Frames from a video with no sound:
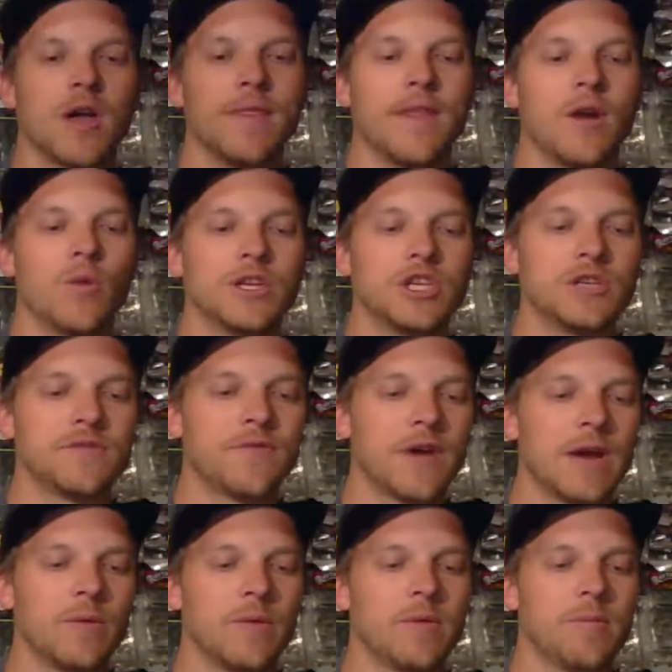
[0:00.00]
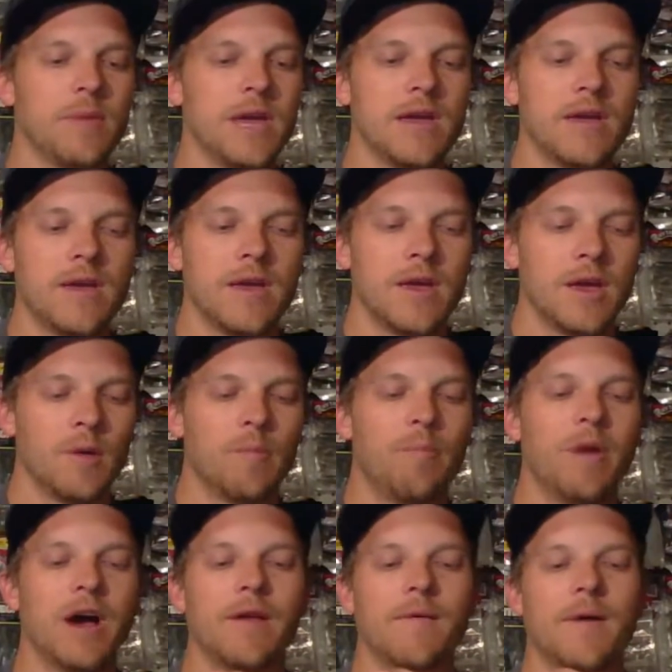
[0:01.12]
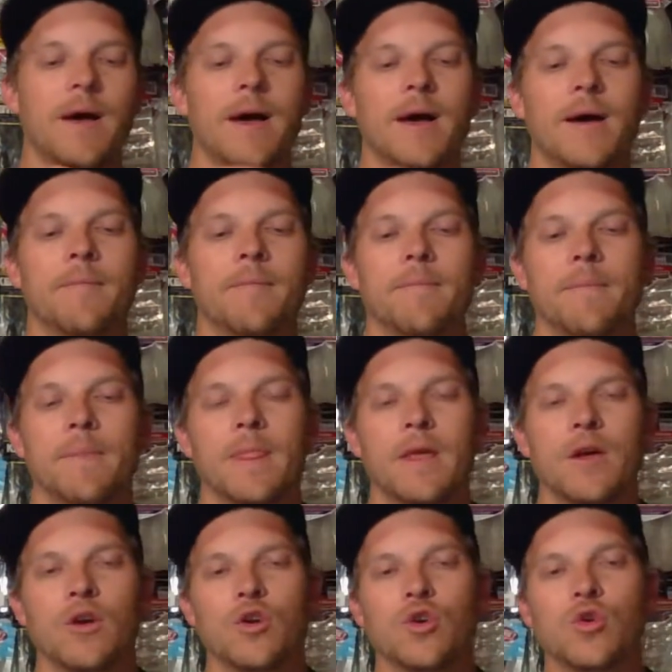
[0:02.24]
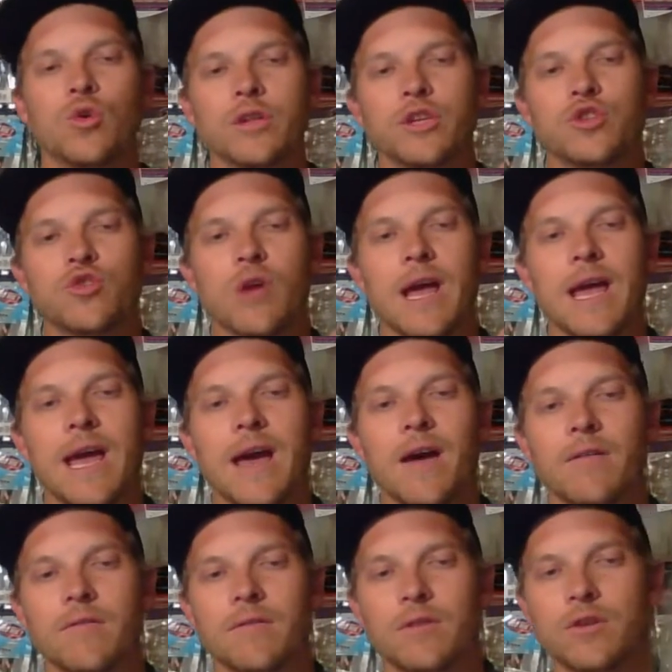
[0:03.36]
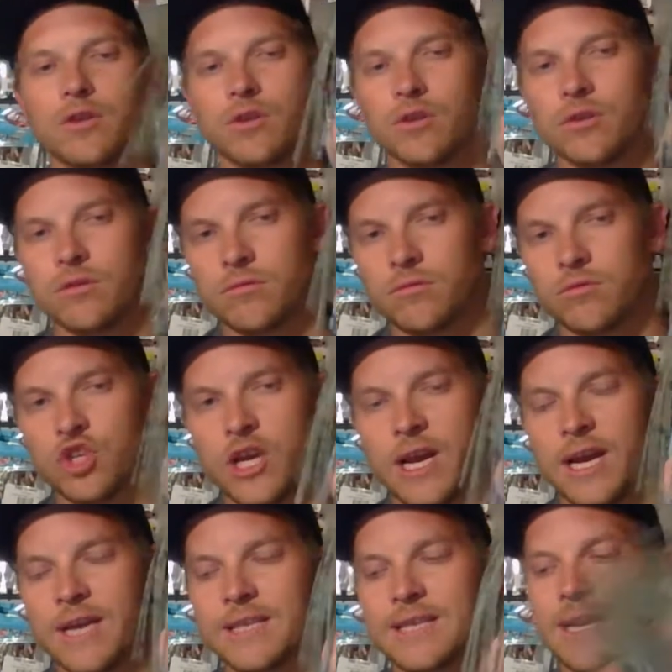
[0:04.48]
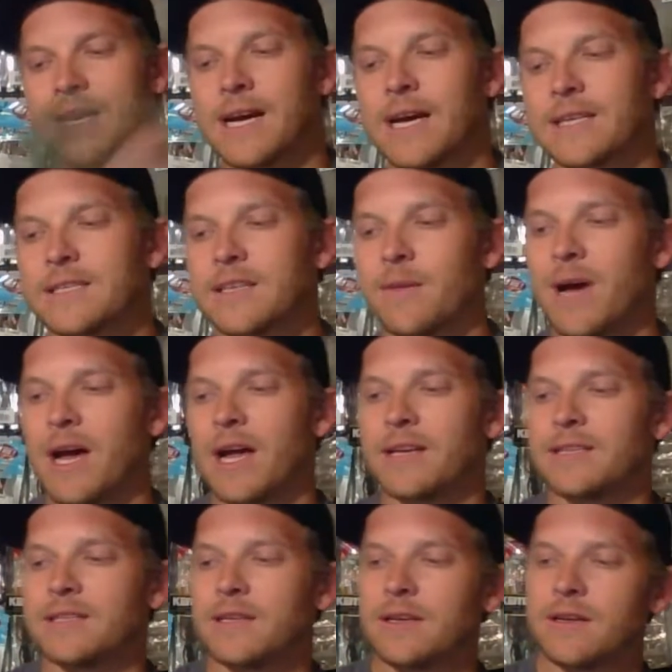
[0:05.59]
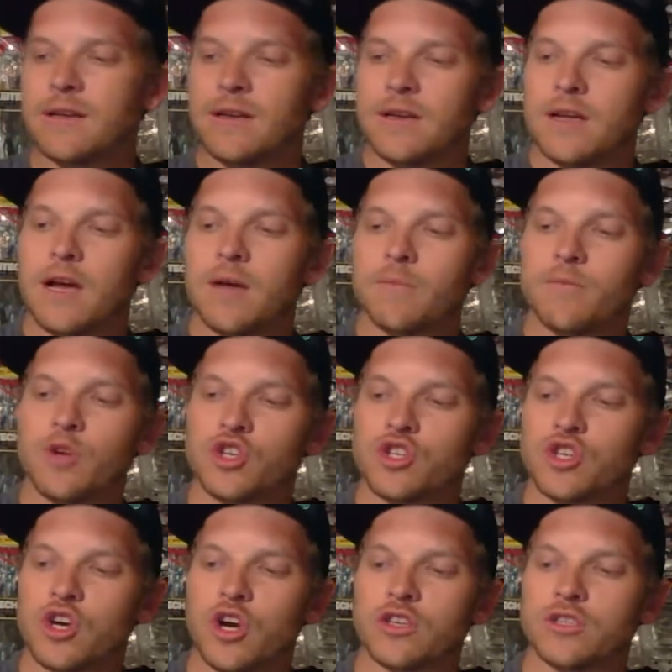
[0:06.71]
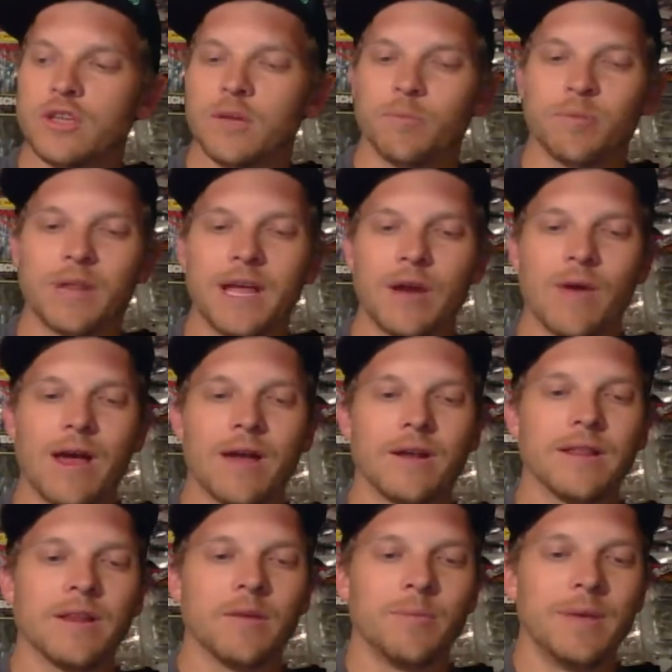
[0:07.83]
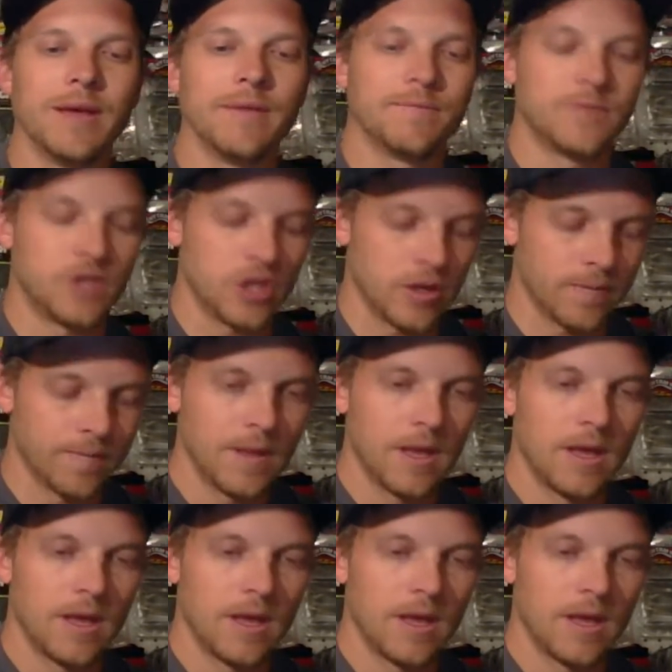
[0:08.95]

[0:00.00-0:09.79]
on there, which is fine with me, but um, cool to try out jigs and customize um, your skirts and play around a little bit. So